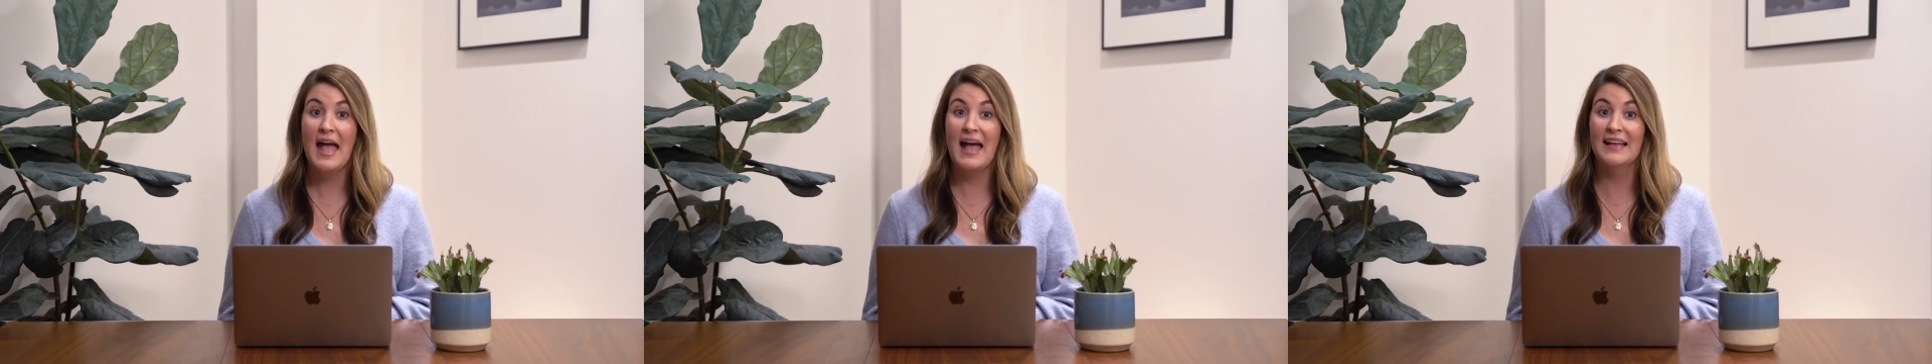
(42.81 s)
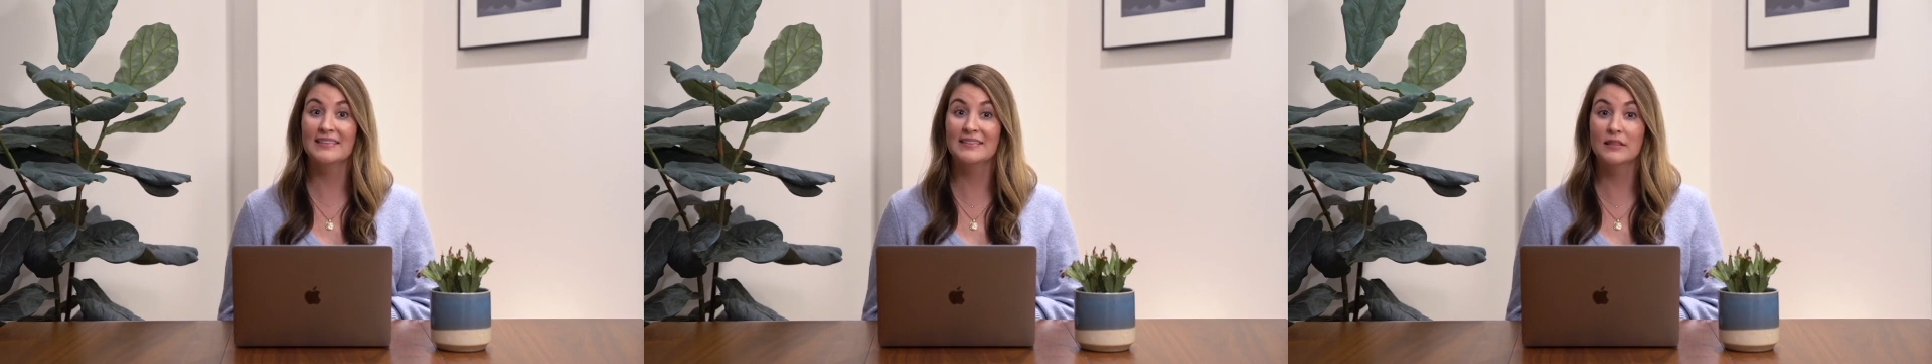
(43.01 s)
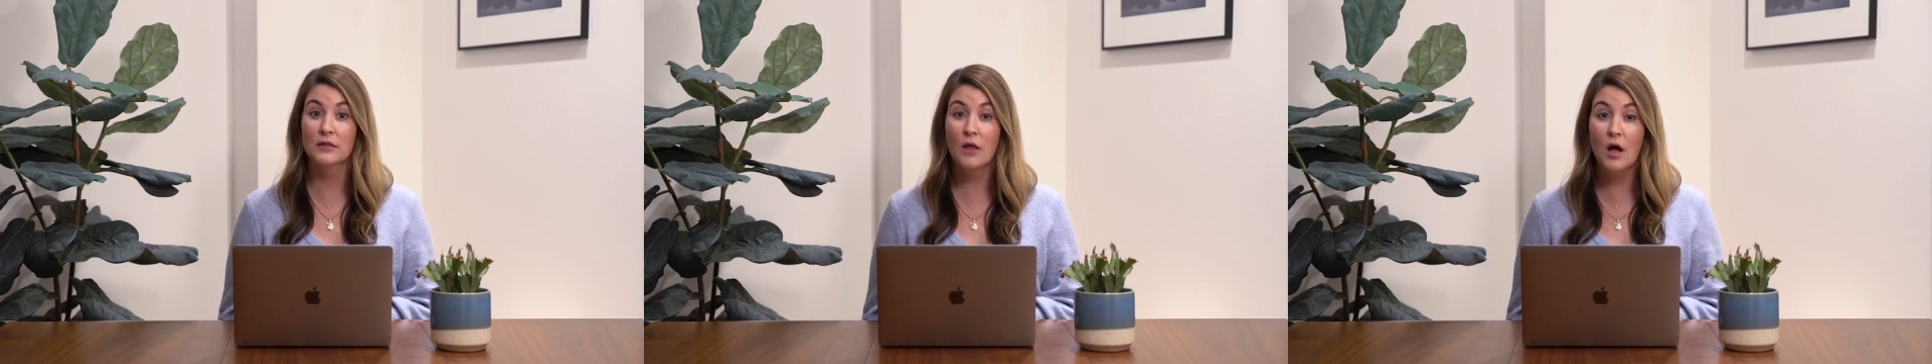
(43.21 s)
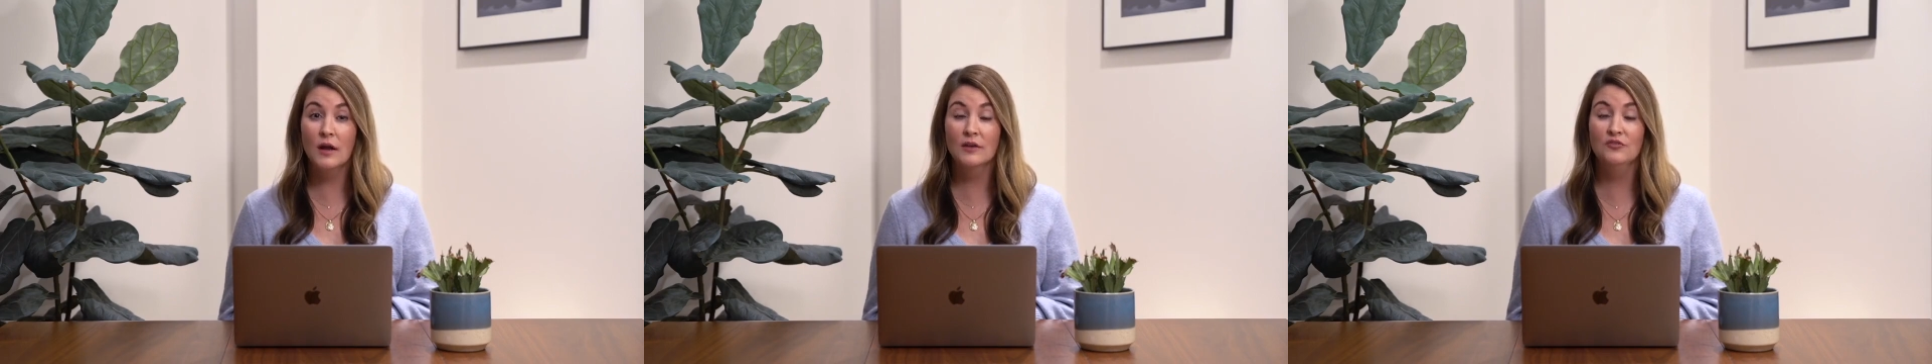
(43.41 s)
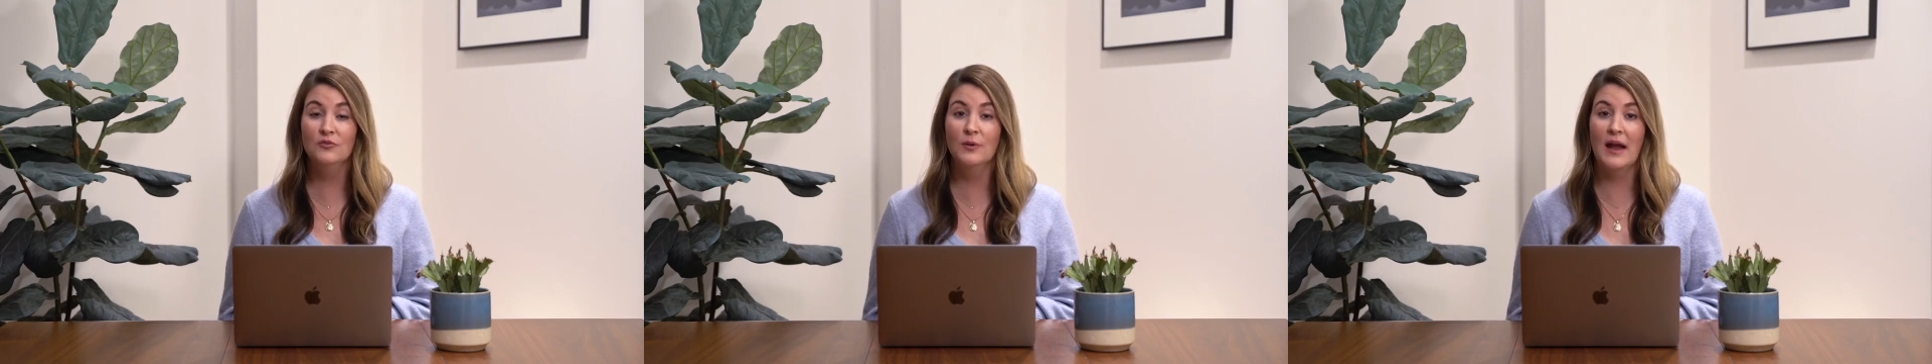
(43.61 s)
as
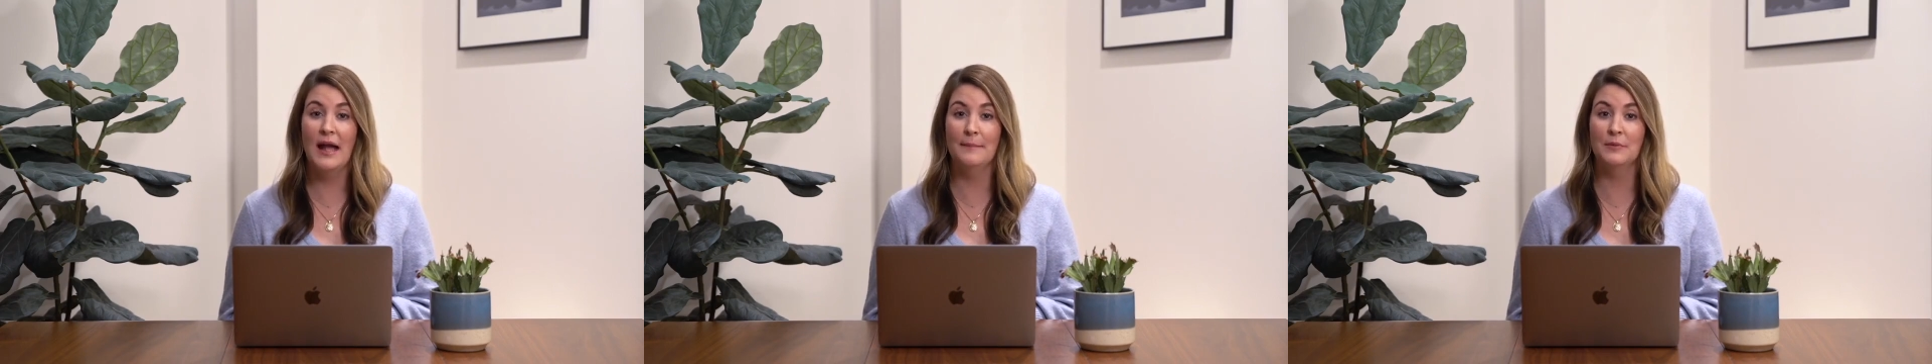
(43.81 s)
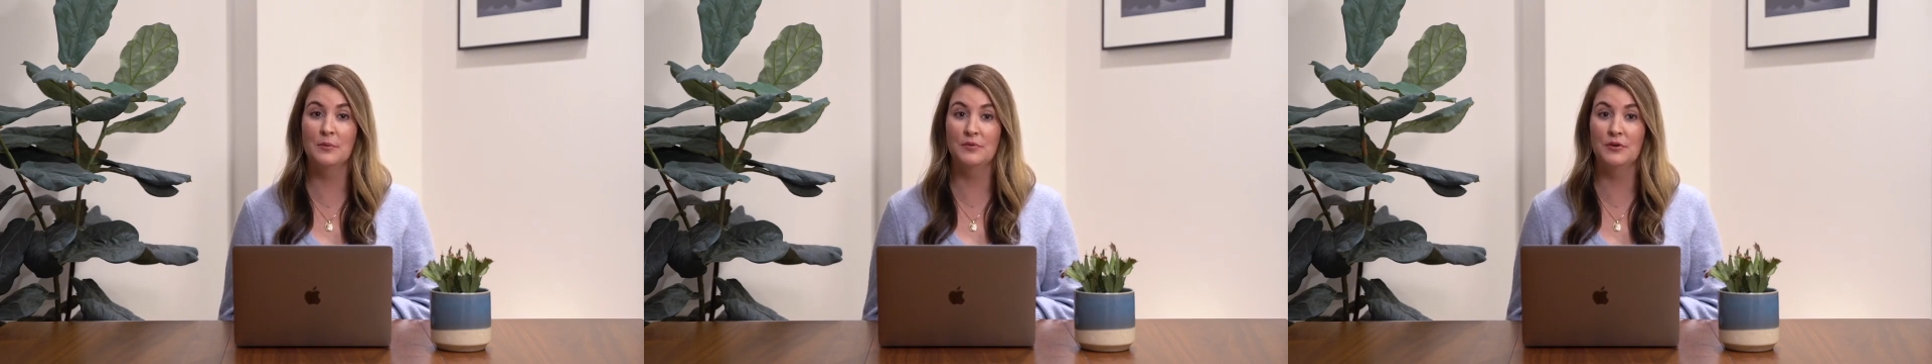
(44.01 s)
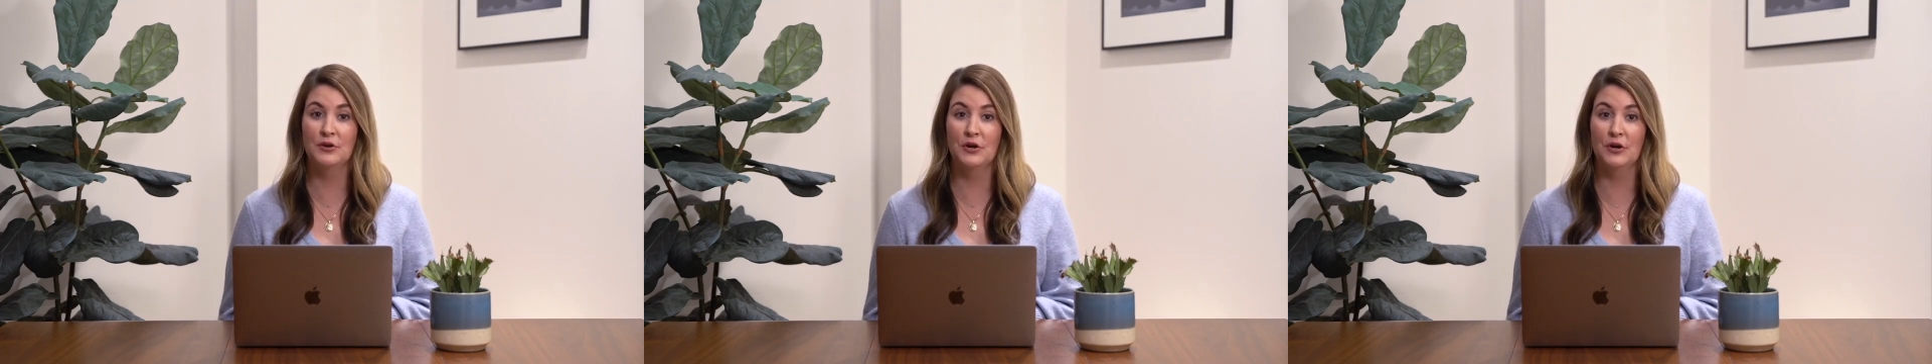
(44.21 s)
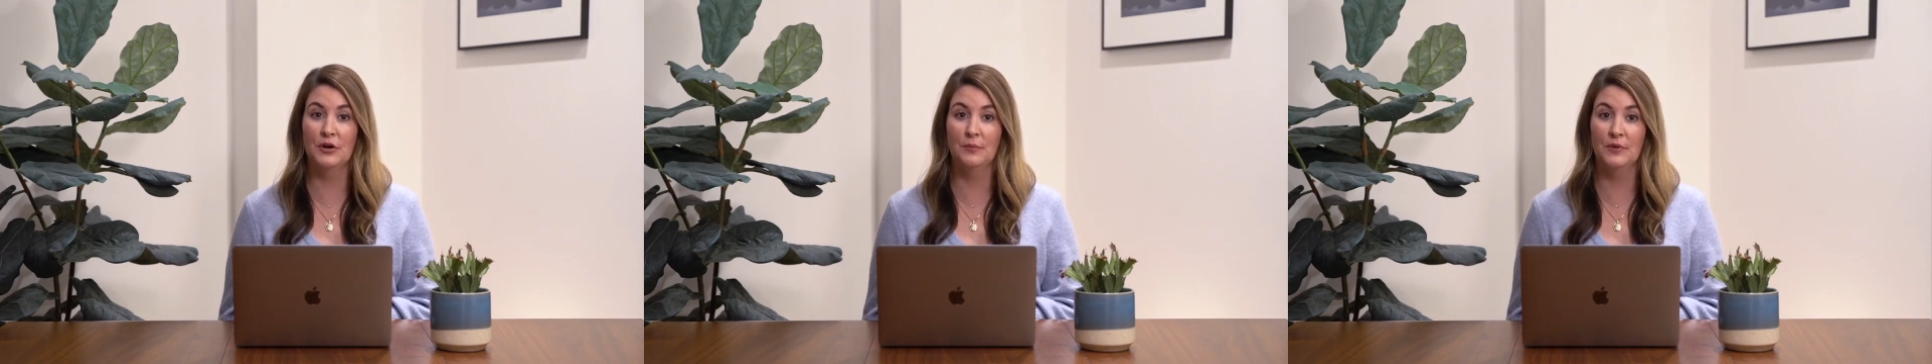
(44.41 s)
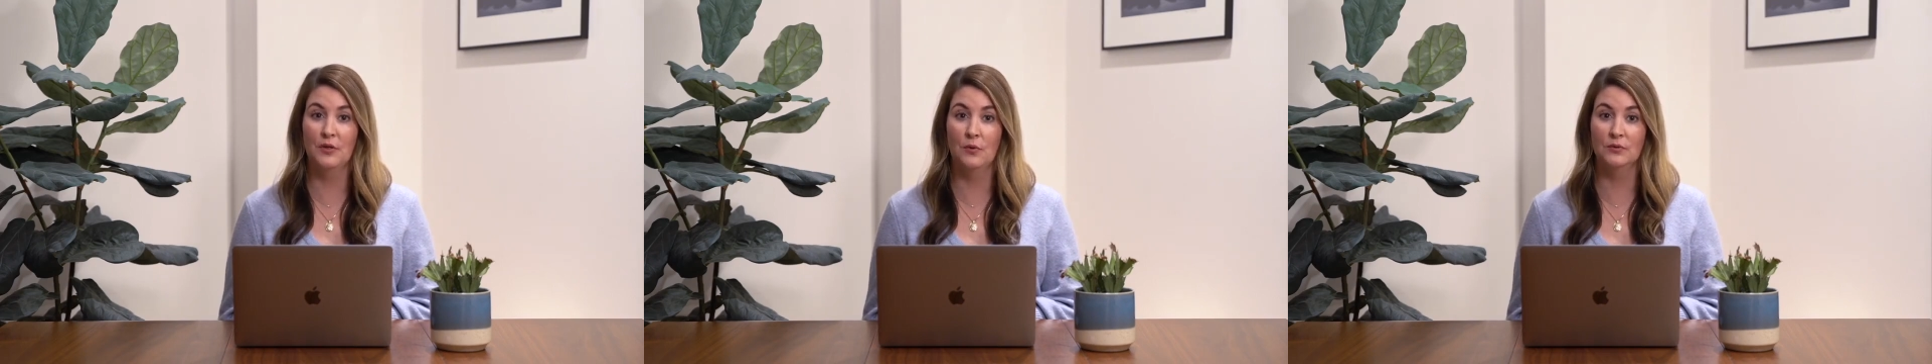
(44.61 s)
long as you are happy with your
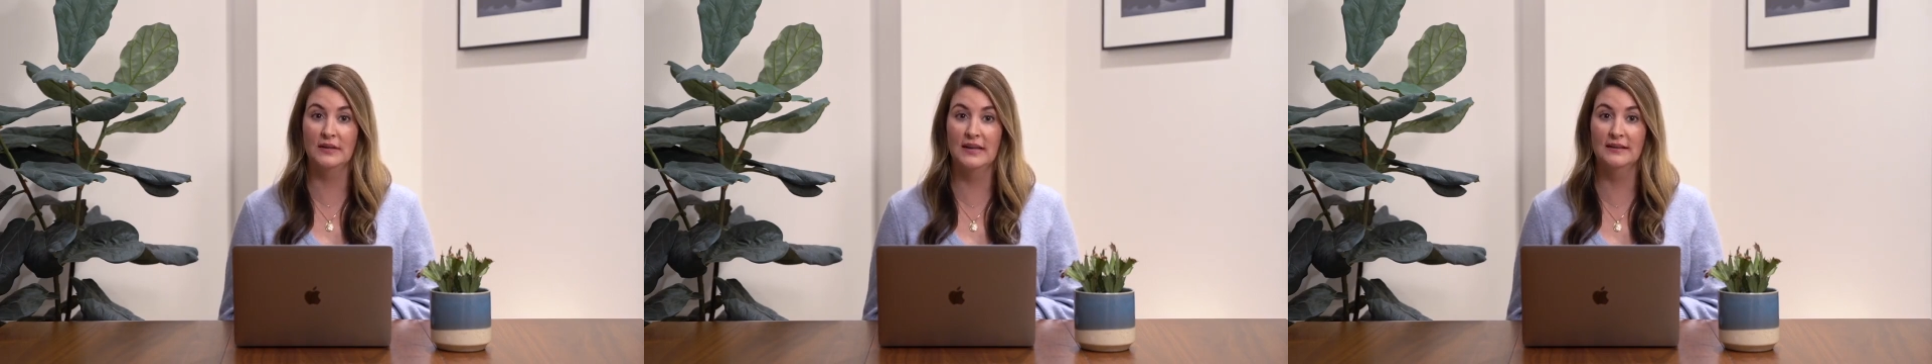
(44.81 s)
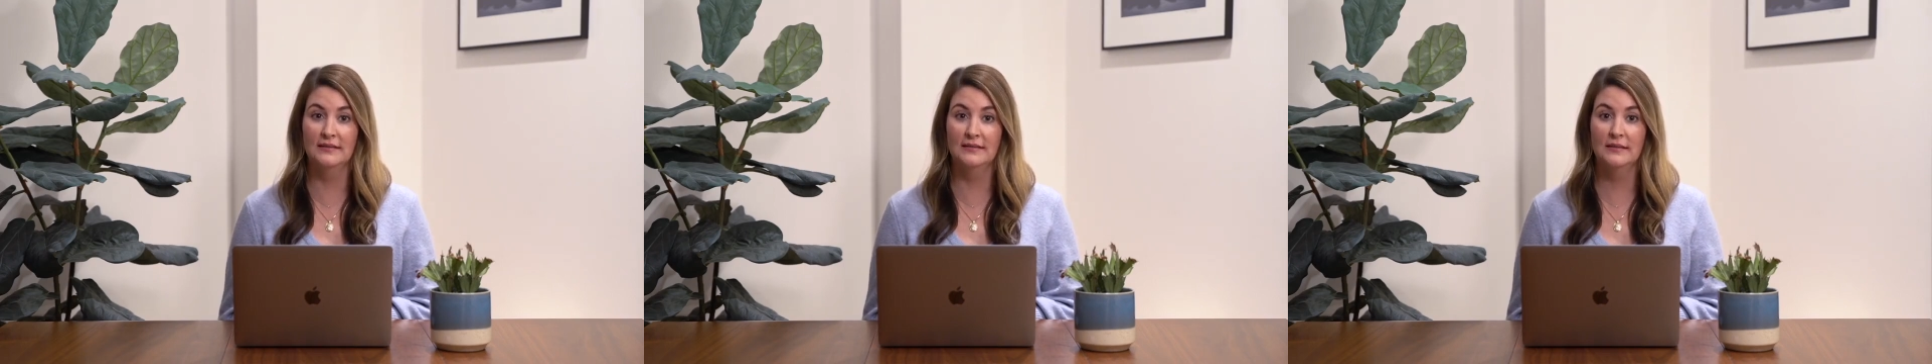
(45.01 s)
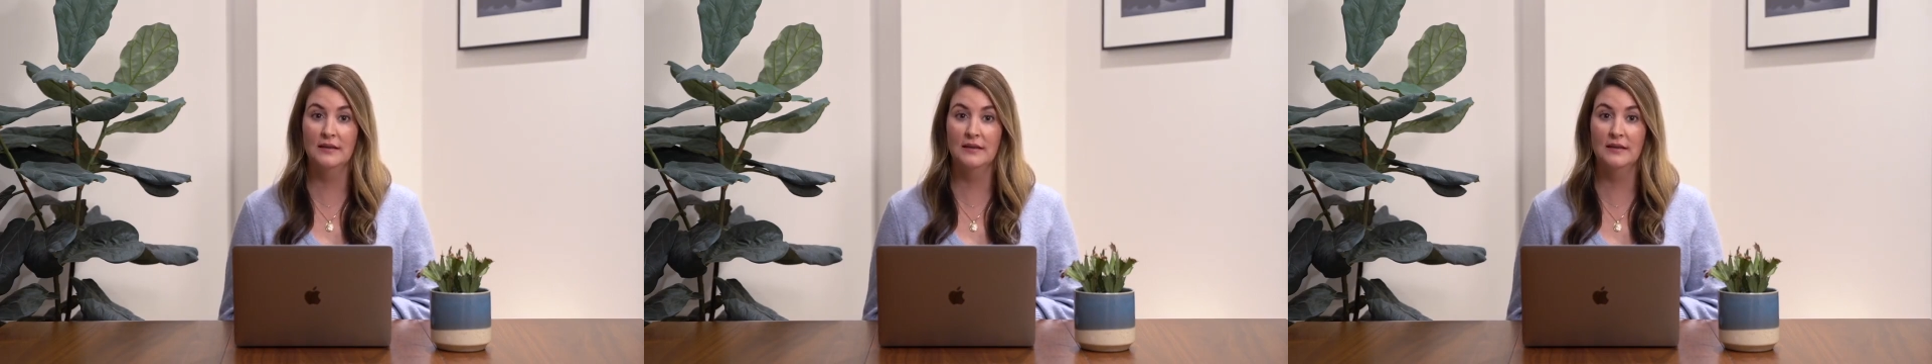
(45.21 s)
current withholdings.